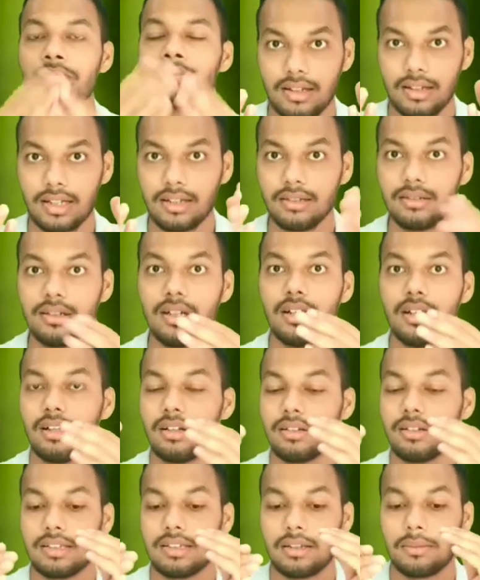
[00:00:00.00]
Again,
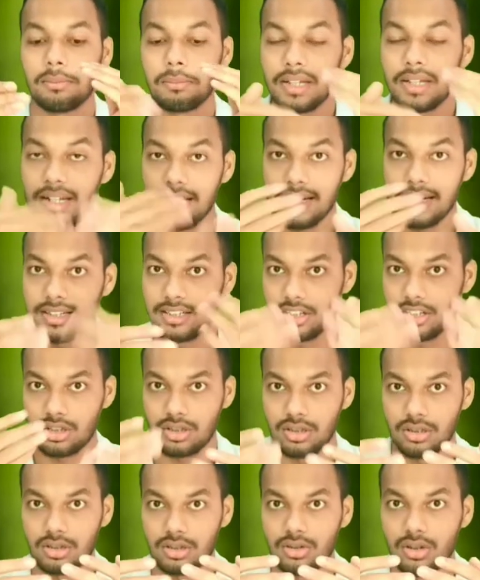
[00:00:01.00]
they mineralize
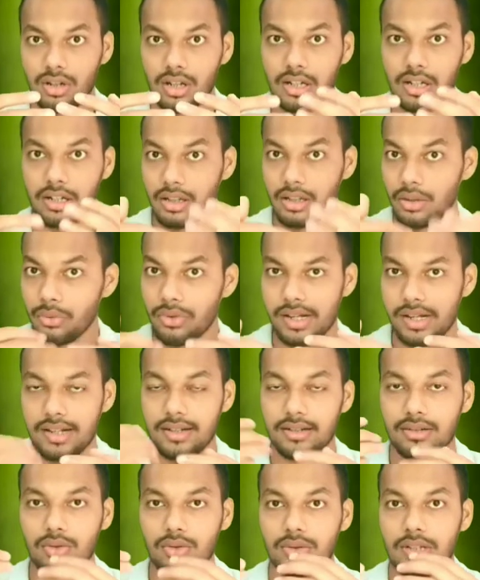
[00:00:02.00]
the soil
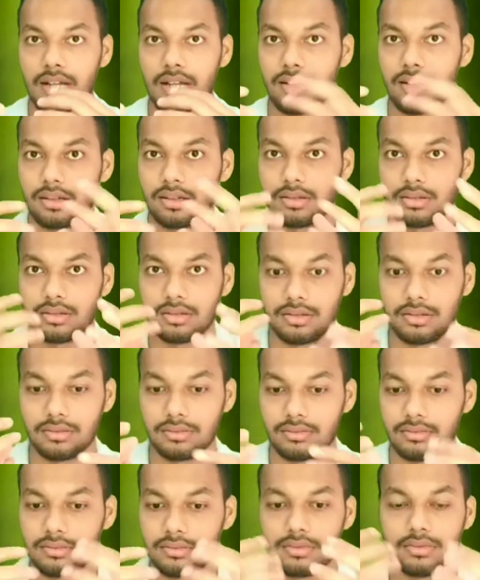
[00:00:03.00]
nutrients so that
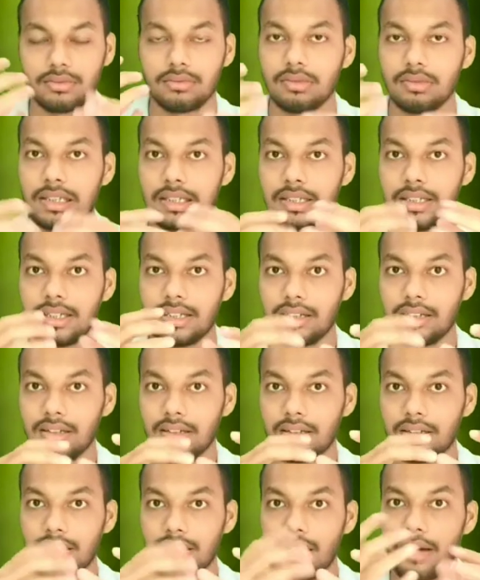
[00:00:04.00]

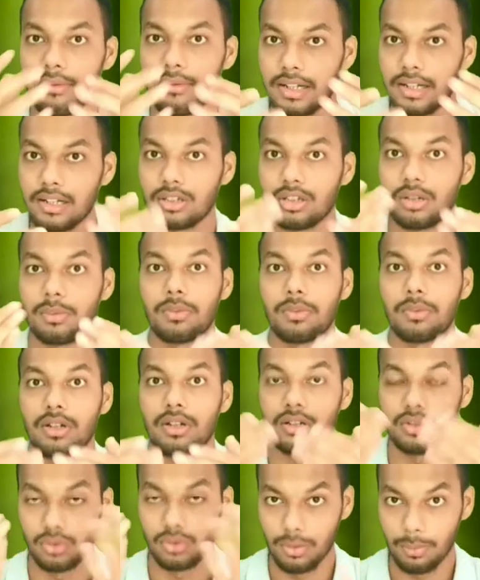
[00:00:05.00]
it avails
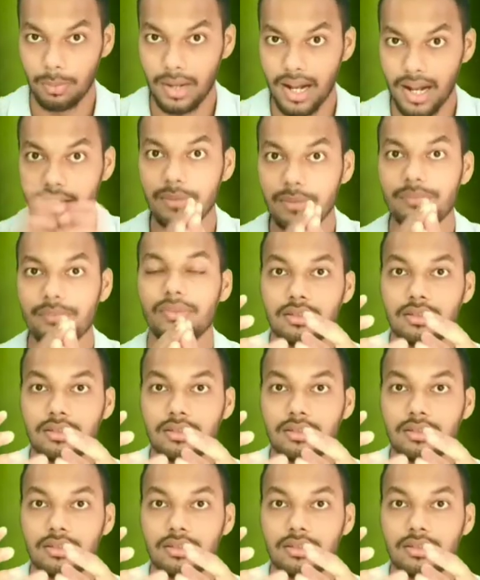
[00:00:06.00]
to the plant.